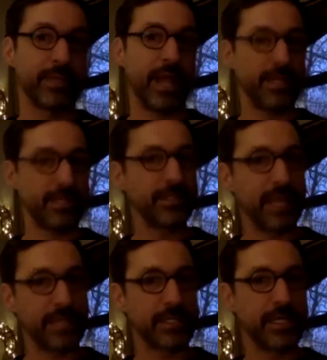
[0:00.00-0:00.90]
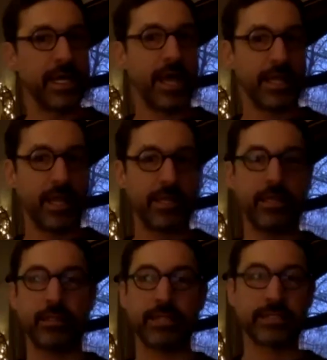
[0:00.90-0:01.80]
I think that's
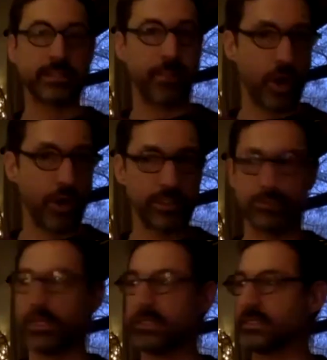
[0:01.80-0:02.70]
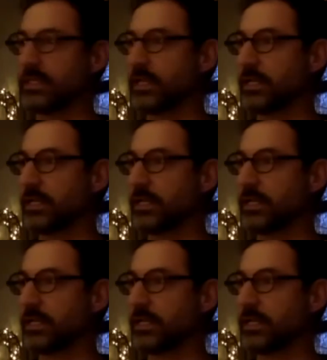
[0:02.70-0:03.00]
the part, is realizing like